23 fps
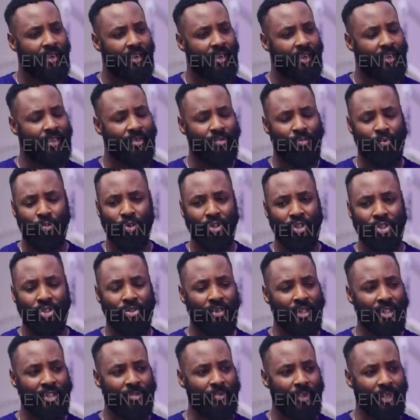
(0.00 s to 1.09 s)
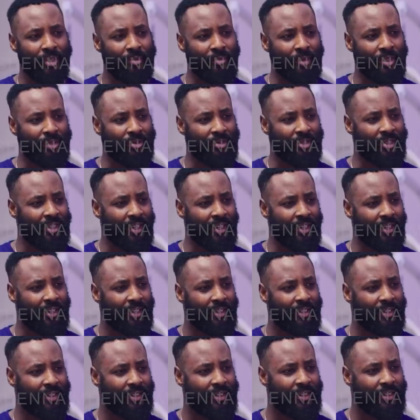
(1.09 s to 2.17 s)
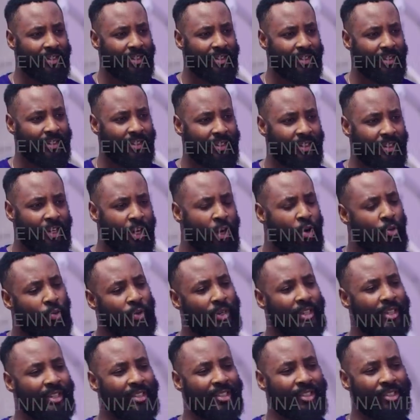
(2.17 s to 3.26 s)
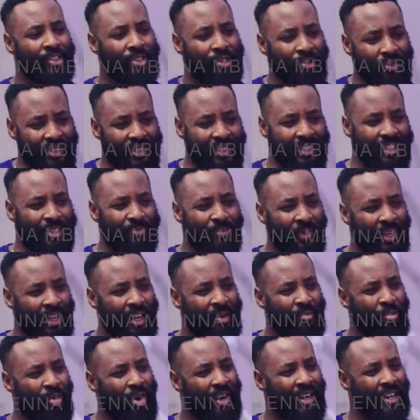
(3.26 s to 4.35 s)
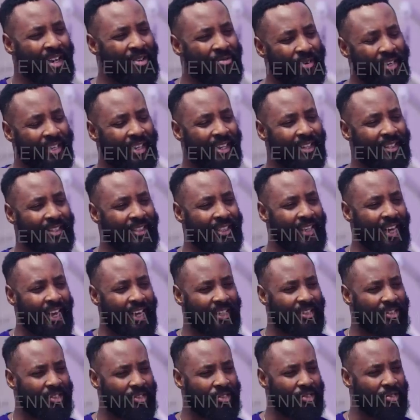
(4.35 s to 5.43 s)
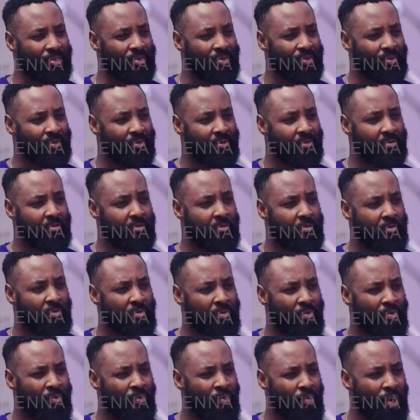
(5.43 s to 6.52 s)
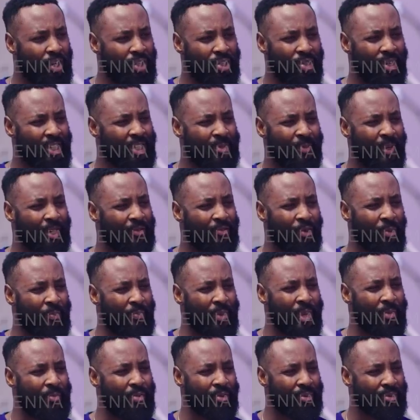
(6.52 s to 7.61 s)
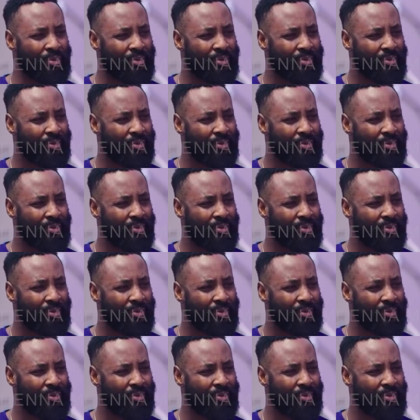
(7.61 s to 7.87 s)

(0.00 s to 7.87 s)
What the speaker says: And what do you expect me to say? With this your despicable and irritating attitude, what do you expect from people?